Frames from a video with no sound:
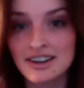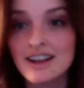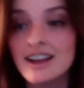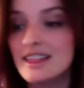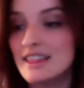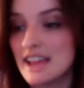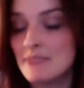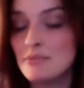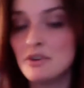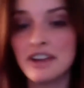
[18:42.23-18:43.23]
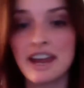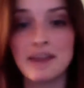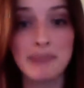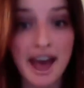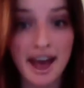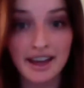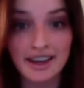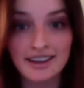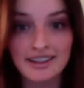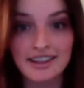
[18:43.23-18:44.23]
They communicate back
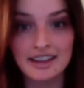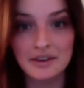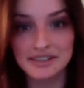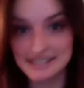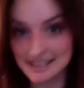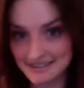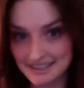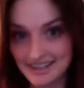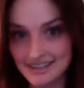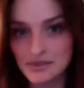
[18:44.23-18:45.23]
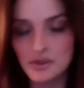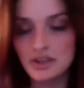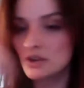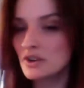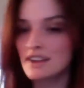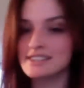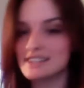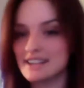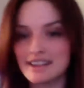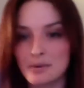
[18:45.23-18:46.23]
that they received it so that you're not
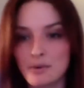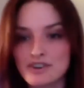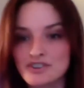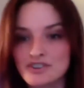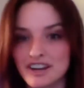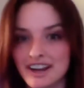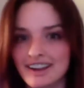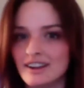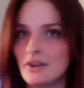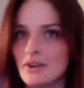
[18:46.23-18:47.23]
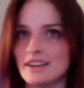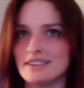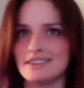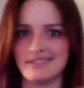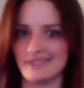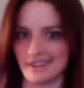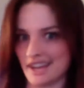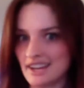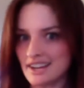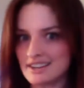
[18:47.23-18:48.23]
sitting there wondering, okay, did they even
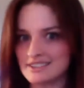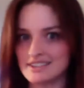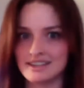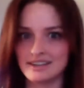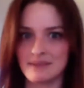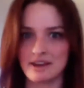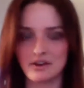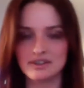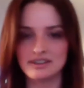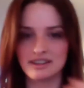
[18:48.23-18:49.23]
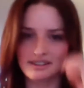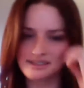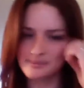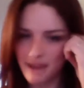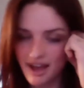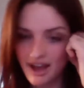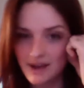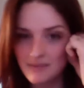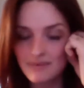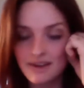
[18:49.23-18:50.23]
get it? Did the email go into their
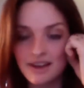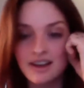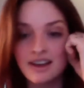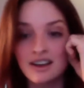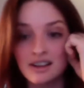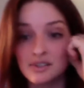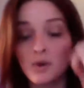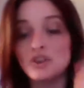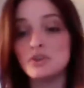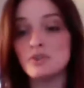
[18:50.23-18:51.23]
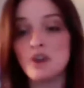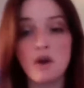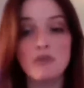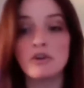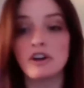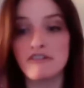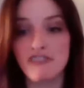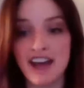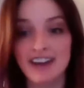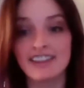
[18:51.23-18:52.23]
spam? So you know for a
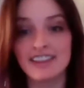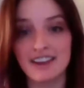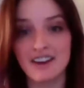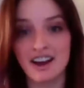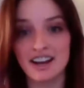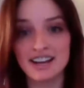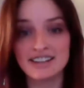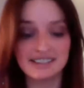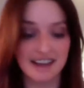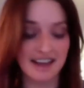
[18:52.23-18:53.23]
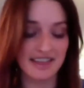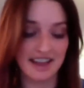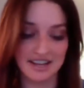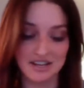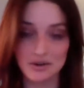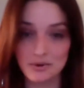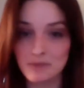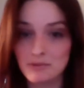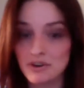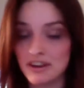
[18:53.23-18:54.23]
fact that they got it, and then you
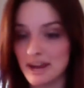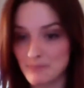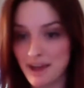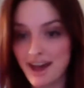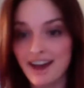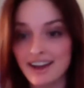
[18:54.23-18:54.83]
communicate back